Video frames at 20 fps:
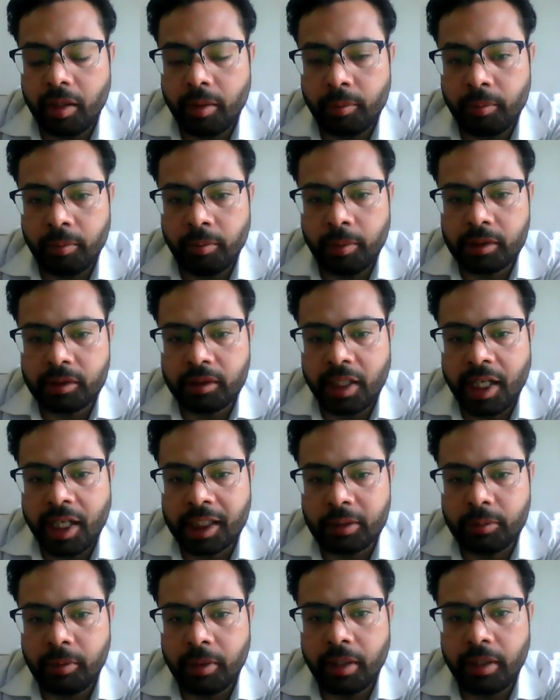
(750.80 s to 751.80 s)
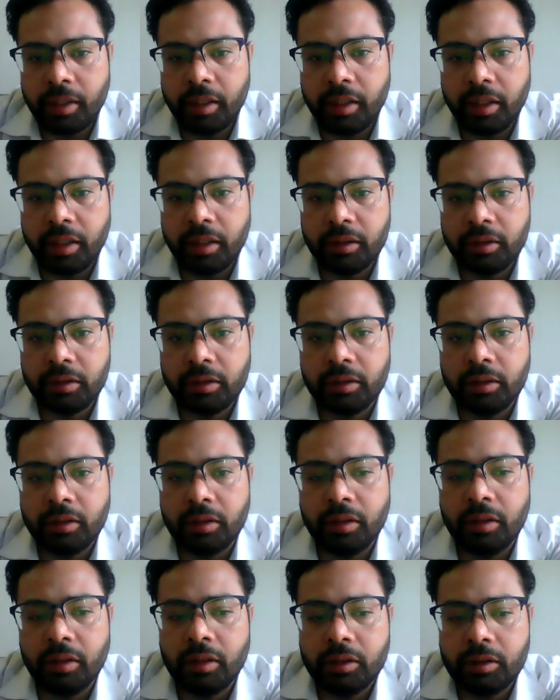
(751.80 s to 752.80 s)
must explain here
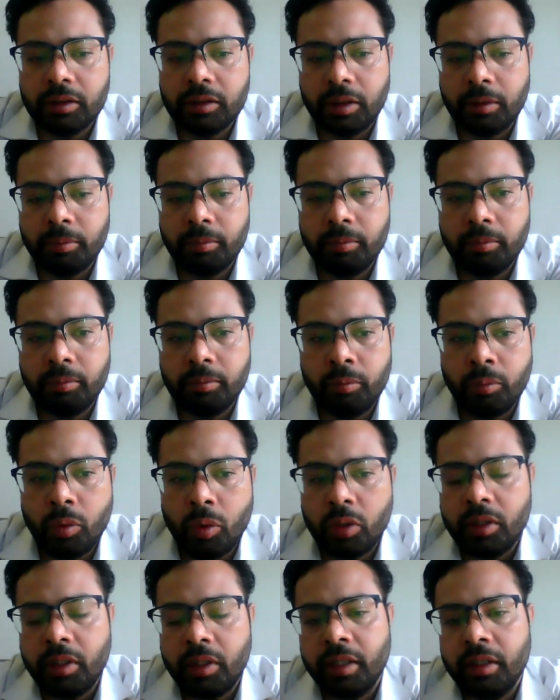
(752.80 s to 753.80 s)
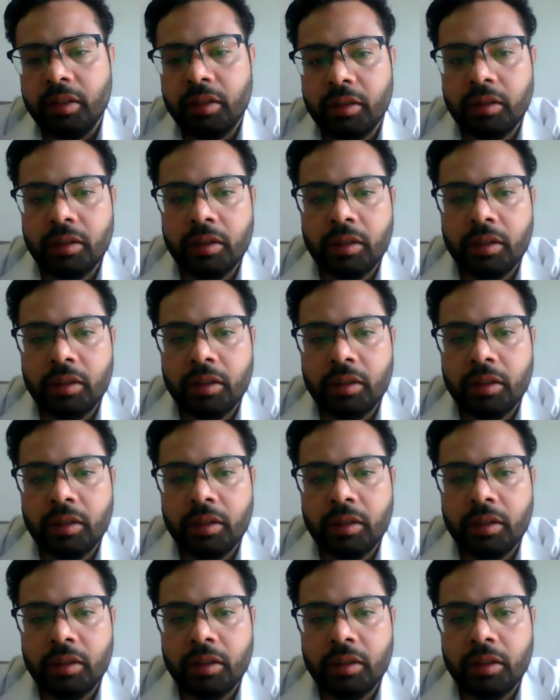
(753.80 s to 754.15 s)
some more things.